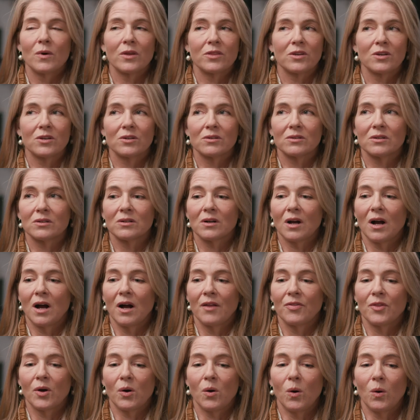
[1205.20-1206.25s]
whether you're
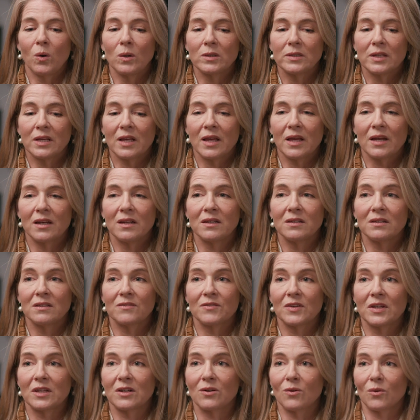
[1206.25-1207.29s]
on the holding end
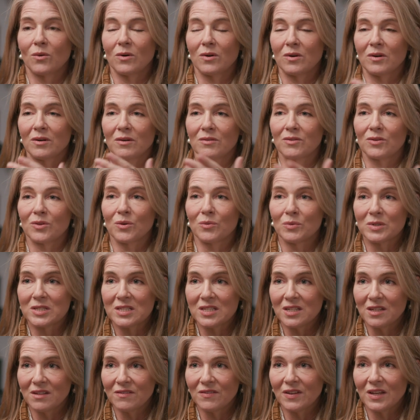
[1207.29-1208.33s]
of it or the
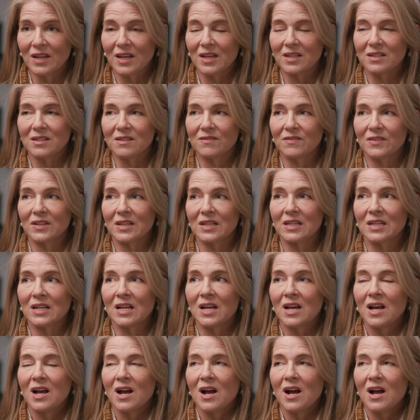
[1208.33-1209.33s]
receiving end of it,